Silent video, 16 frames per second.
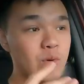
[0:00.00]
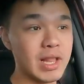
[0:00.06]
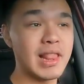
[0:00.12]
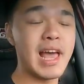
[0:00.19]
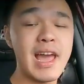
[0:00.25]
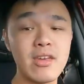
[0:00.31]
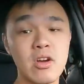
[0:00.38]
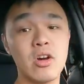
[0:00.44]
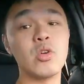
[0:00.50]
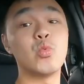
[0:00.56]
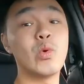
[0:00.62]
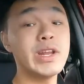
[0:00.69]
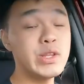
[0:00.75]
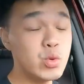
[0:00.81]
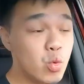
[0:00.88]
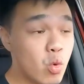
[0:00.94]
rely on
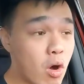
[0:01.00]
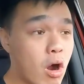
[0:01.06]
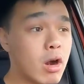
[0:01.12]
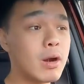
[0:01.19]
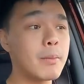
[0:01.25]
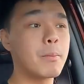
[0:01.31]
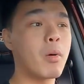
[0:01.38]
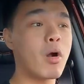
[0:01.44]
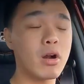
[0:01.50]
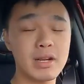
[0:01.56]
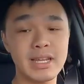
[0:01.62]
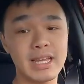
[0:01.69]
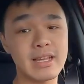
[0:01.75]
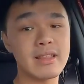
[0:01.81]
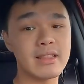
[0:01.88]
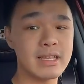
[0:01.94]
when you are
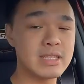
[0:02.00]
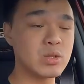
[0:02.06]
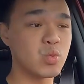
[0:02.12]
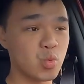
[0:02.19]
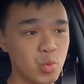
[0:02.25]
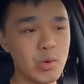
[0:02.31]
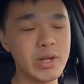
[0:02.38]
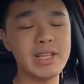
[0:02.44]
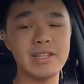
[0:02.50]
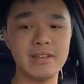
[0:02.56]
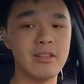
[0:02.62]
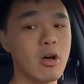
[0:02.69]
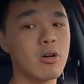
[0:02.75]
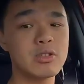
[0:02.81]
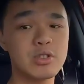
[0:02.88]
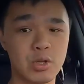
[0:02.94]
parking this really
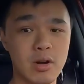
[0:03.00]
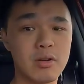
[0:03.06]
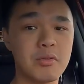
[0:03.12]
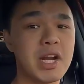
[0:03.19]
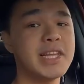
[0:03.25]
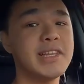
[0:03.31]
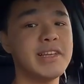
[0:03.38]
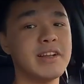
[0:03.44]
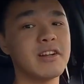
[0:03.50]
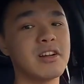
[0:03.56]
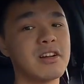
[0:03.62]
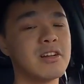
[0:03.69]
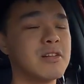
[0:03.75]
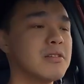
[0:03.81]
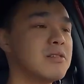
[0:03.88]
long truck right here.